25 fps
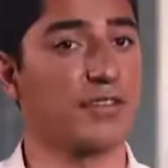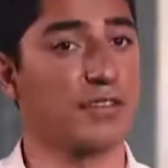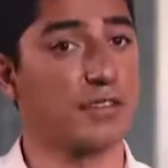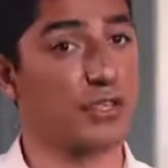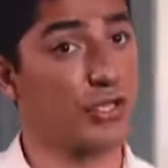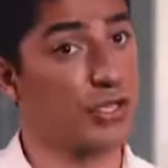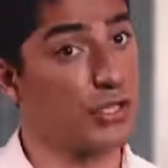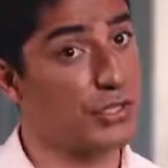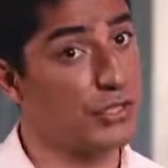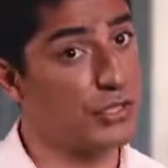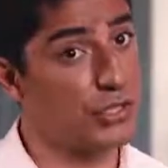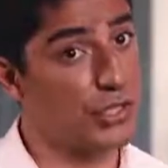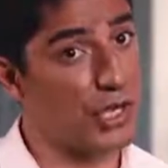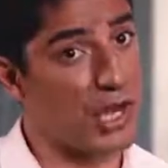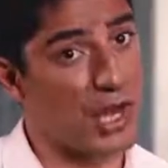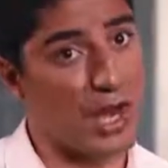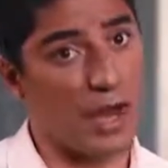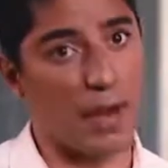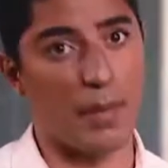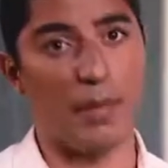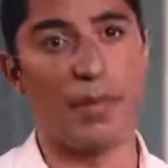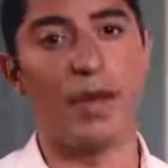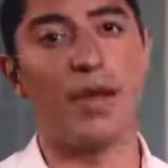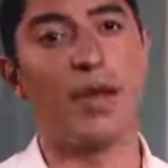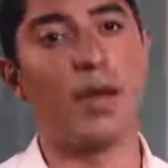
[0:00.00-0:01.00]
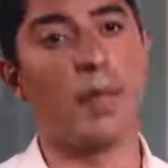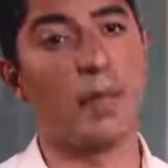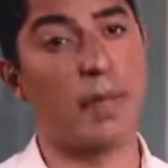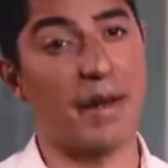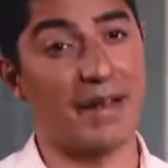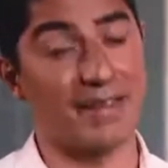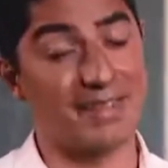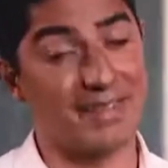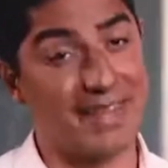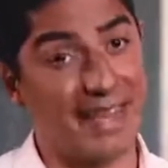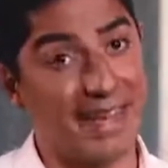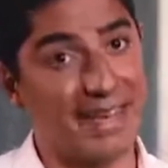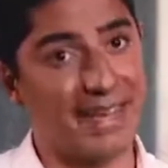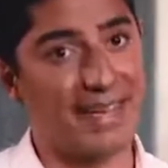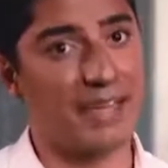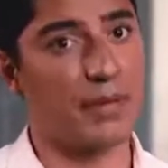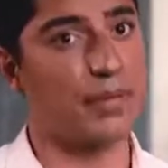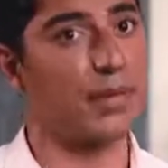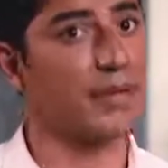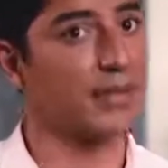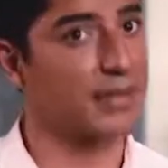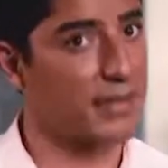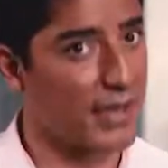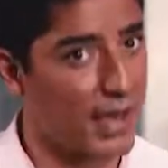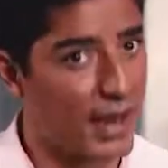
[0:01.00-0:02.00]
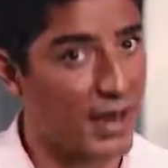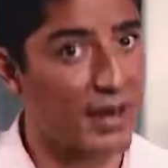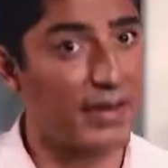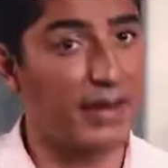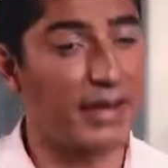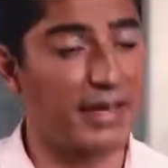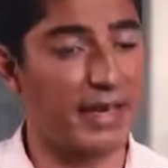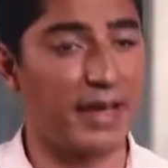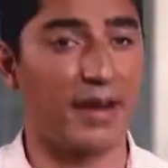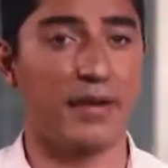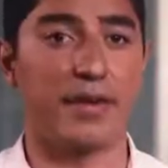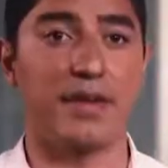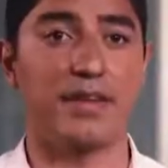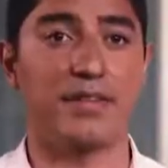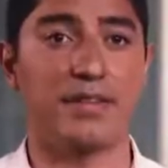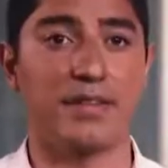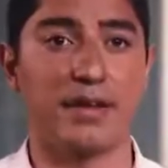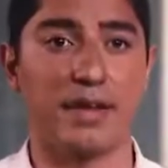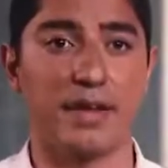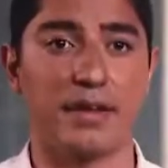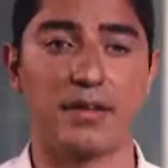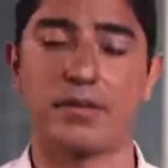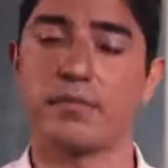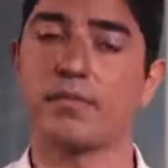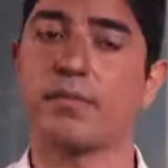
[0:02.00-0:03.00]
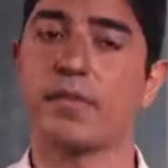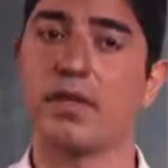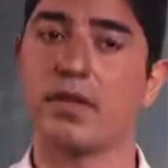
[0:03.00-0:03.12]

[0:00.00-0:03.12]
Good job, but it's getting a bit tiring now, isn't it?